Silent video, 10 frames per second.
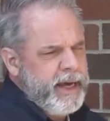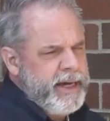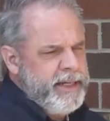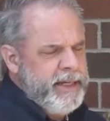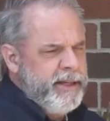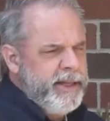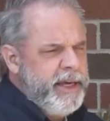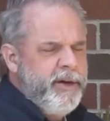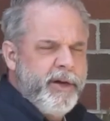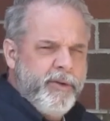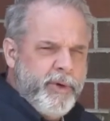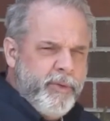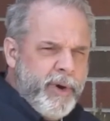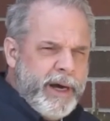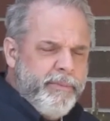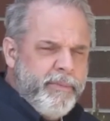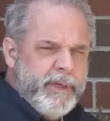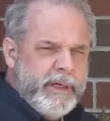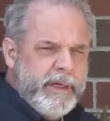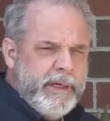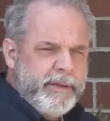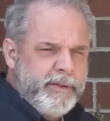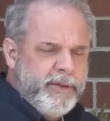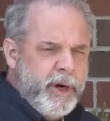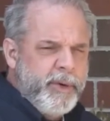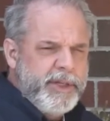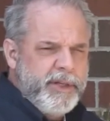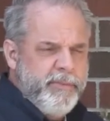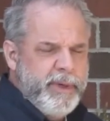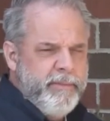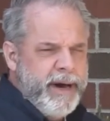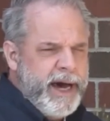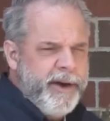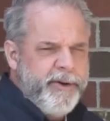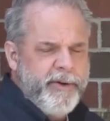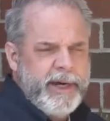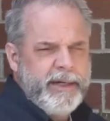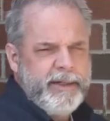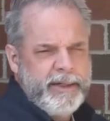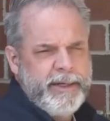Ideally, we want growers to be monitoring,